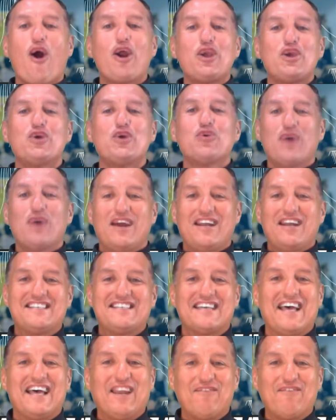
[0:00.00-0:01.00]
you ready
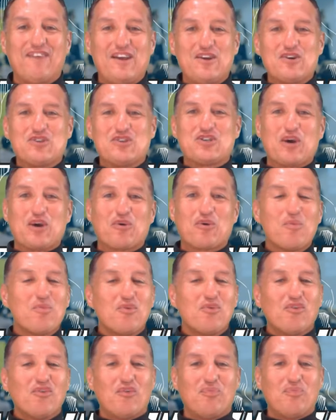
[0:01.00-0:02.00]
to elevate your junk
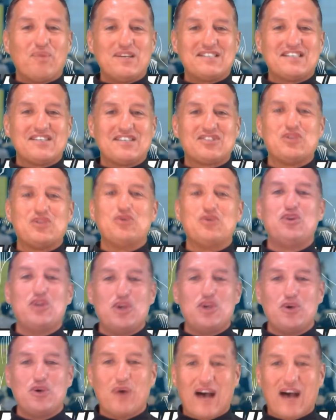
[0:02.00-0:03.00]
removal business to
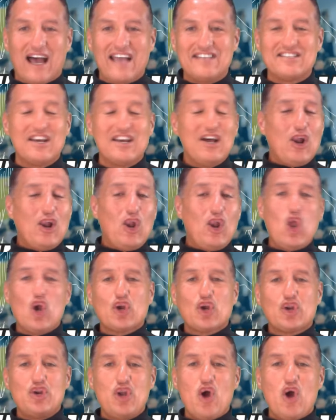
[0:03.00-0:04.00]
new heights?
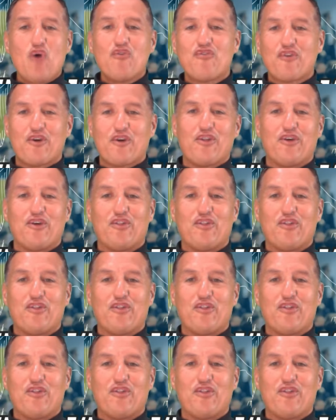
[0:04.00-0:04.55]
Look no further. The